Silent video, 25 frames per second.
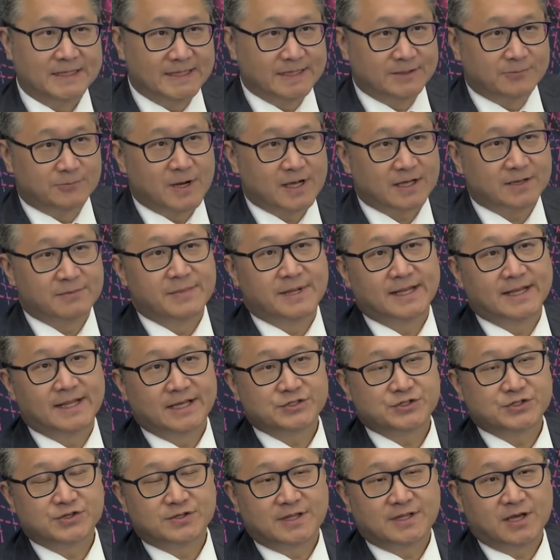
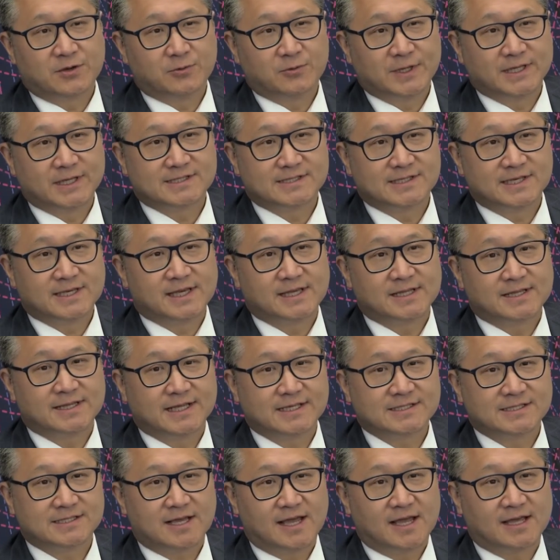recommendation that we see in
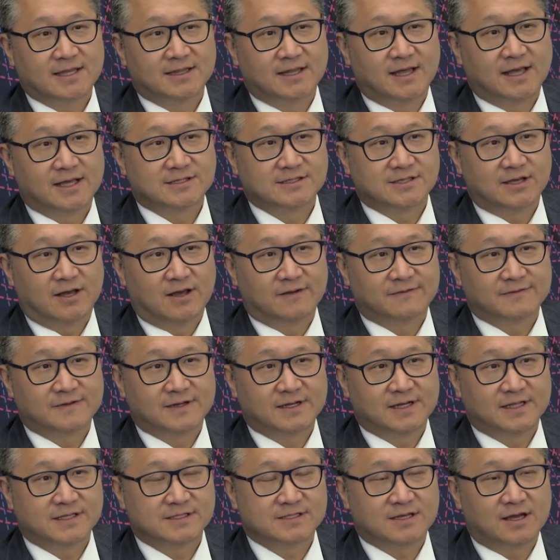these guidelines often
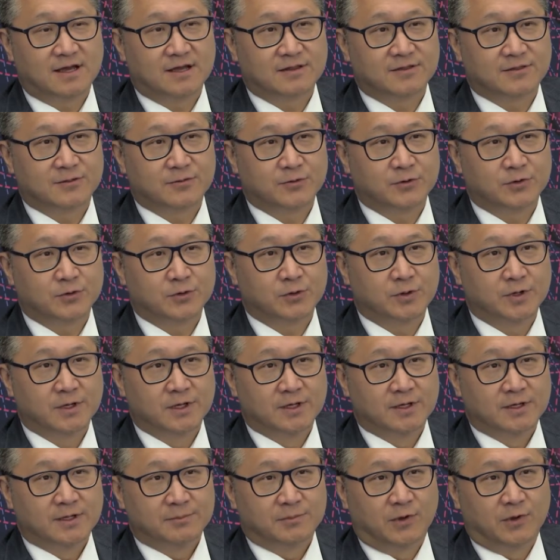has gone through
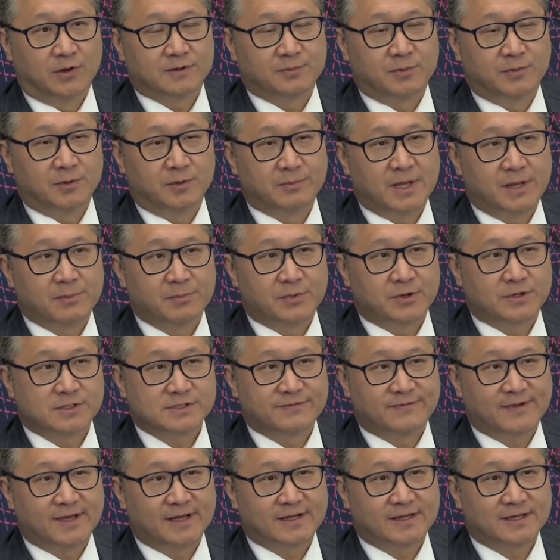multiple members
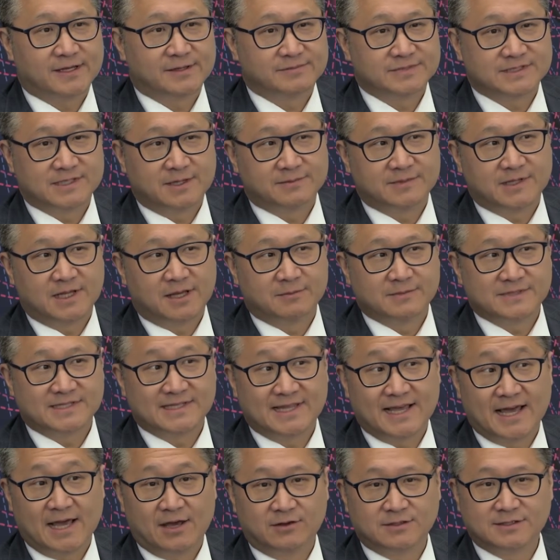vetting, sometimes
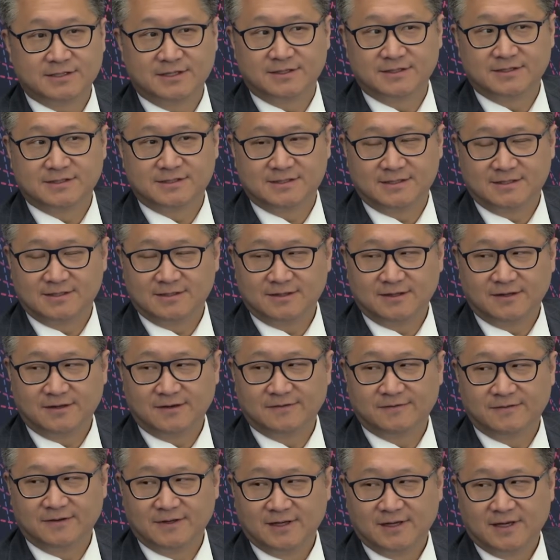thousands
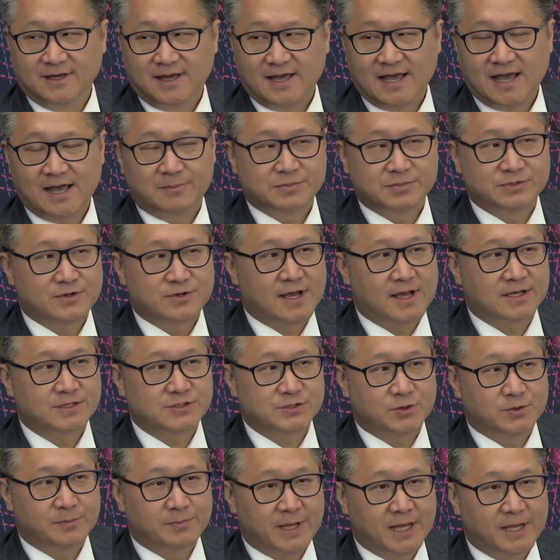of abstracts
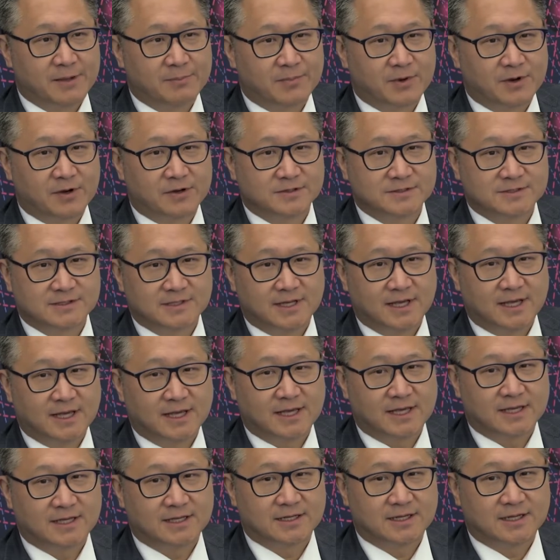or papers,
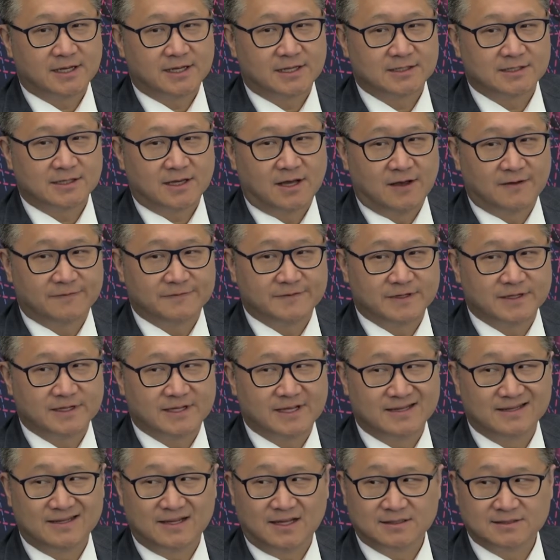and often
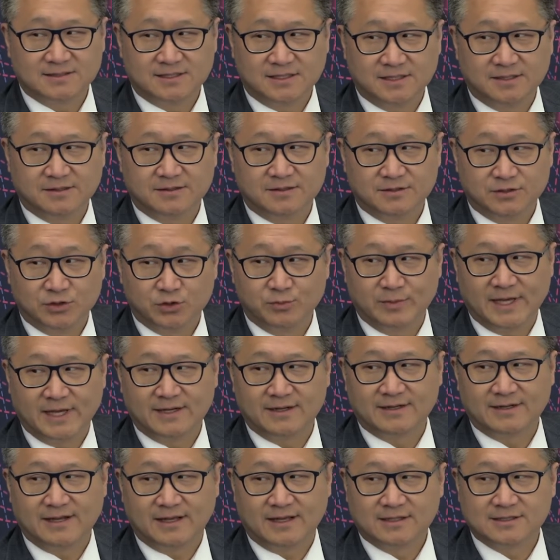conducting new
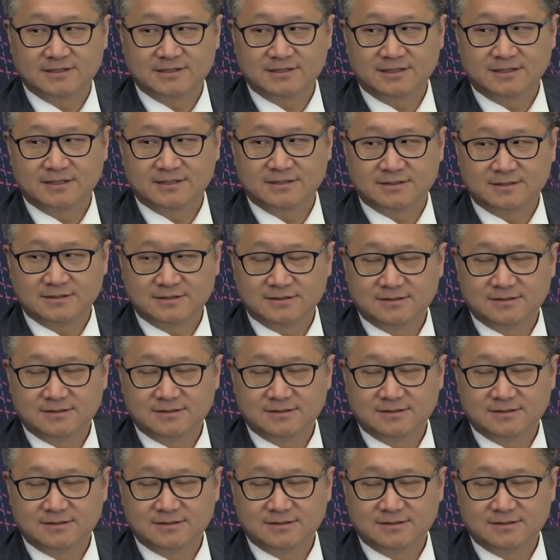meta-analyses.